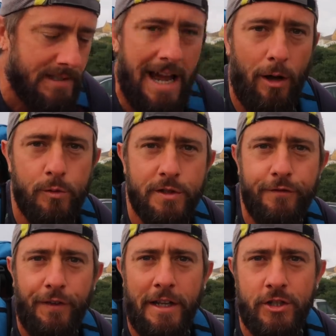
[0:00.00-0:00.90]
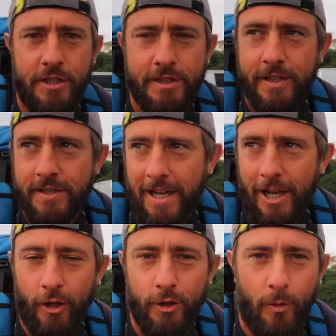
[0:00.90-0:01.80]
towns and villages to see
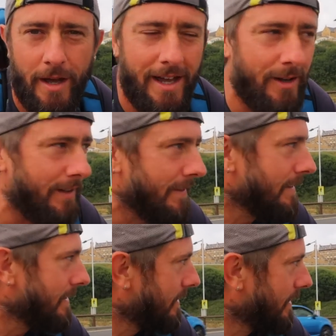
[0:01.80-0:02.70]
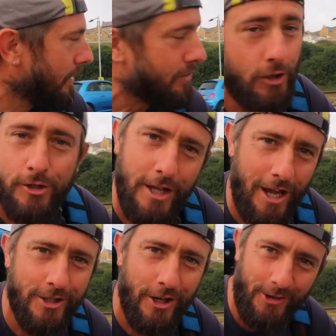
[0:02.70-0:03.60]
along the way, so
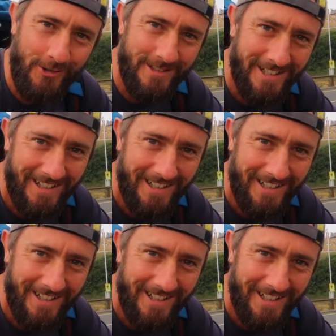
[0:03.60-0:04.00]
stay tuned.